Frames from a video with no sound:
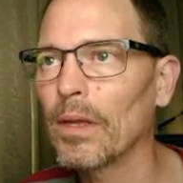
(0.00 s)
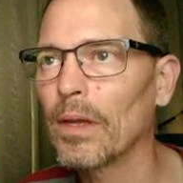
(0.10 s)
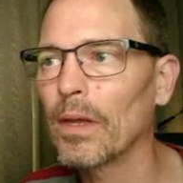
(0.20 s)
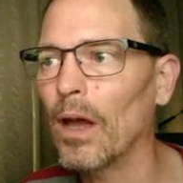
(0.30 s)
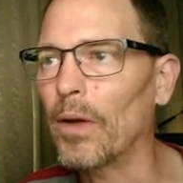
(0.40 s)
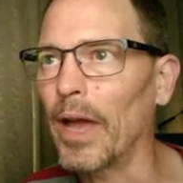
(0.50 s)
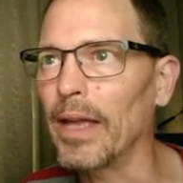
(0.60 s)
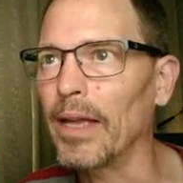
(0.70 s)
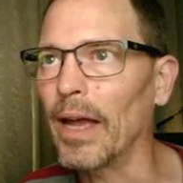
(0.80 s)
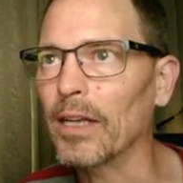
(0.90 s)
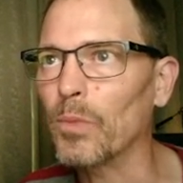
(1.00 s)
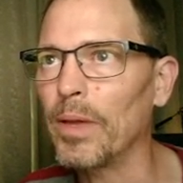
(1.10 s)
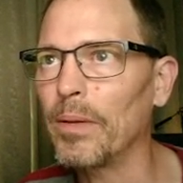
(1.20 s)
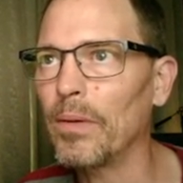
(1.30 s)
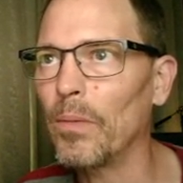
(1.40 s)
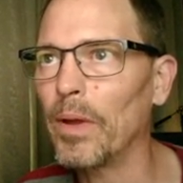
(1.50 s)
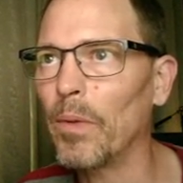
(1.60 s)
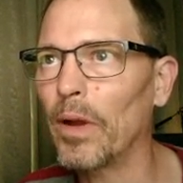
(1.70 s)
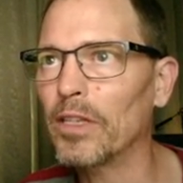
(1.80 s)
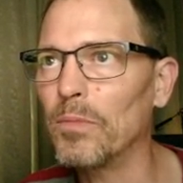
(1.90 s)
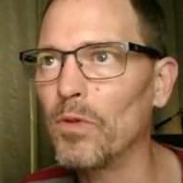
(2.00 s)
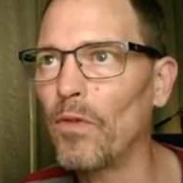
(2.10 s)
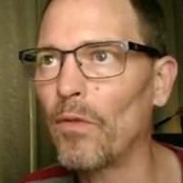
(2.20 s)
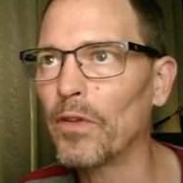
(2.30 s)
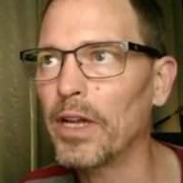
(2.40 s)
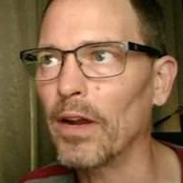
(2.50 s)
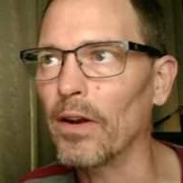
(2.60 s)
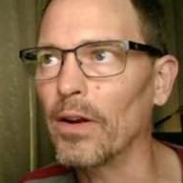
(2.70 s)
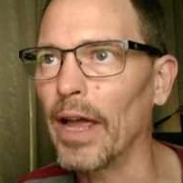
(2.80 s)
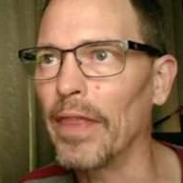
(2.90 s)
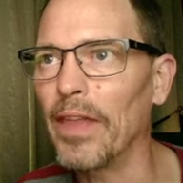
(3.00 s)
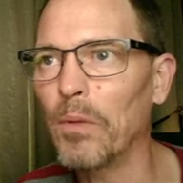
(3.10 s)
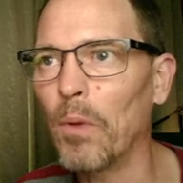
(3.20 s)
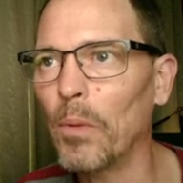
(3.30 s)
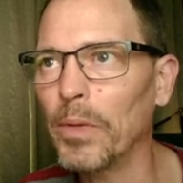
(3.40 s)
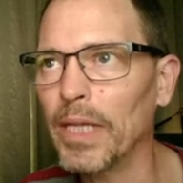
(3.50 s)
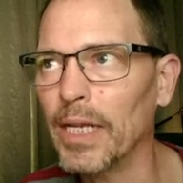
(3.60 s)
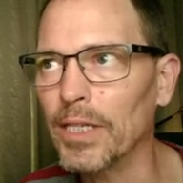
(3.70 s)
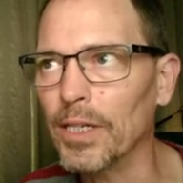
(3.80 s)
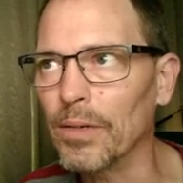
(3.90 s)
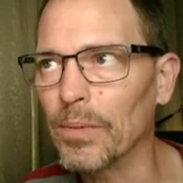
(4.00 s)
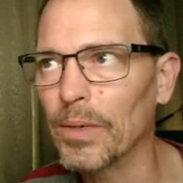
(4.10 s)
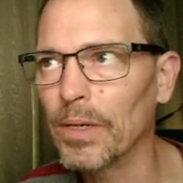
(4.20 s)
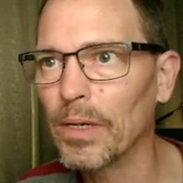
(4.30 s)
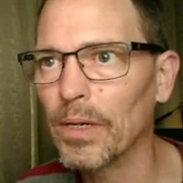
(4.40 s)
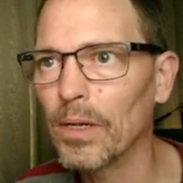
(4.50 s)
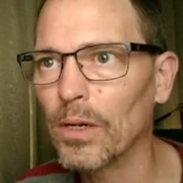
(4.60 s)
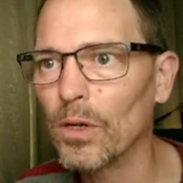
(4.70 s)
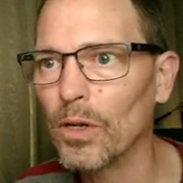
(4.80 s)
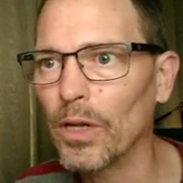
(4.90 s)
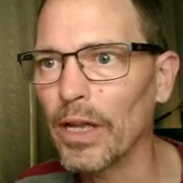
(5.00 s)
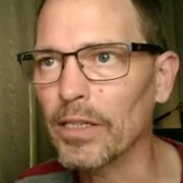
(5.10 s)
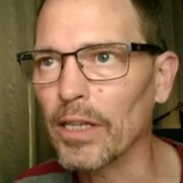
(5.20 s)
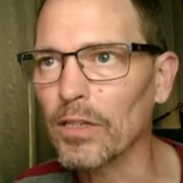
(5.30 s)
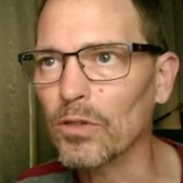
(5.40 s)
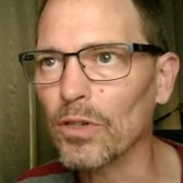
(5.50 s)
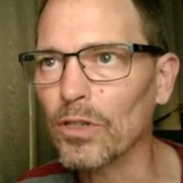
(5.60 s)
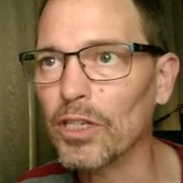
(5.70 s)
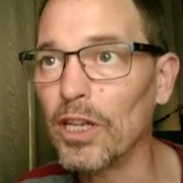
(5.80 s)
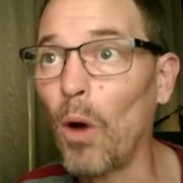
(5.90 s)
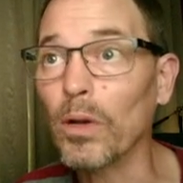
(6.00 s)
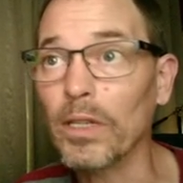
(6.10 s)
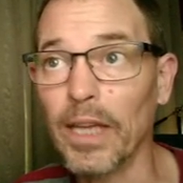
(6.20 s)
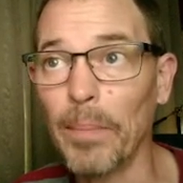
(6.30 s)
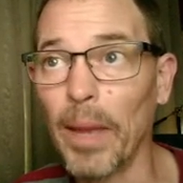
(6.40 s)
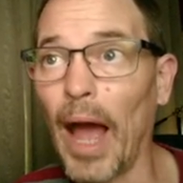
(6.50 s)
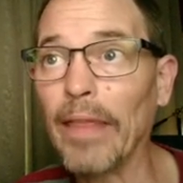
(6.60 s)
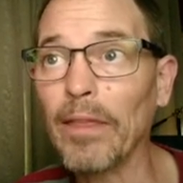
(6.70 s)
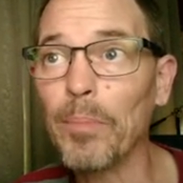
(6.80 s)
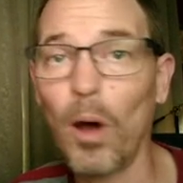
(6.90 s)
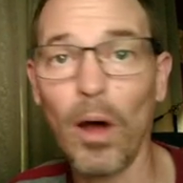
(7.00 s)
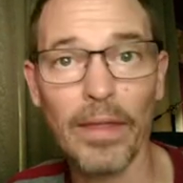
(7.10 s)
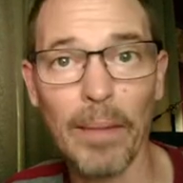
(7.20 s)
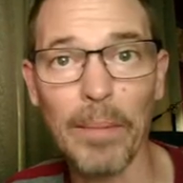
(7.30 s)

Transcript: Okay, yeah, because we, we wanted to move over here, and then what would they do? It says, see oak to get behind the pawn. That makes